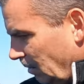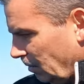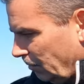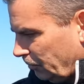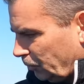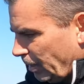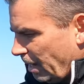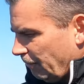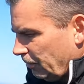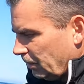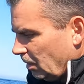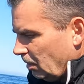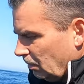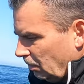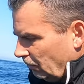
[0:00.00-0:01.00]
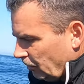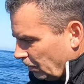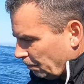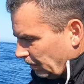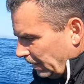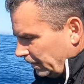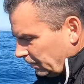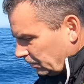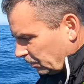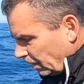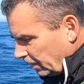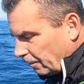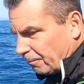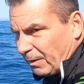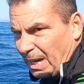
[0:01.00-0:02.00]
I've traveled all over the place
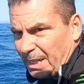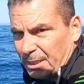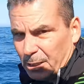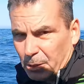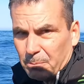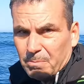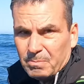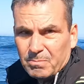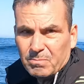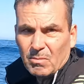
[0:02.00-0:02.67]
trying to find them.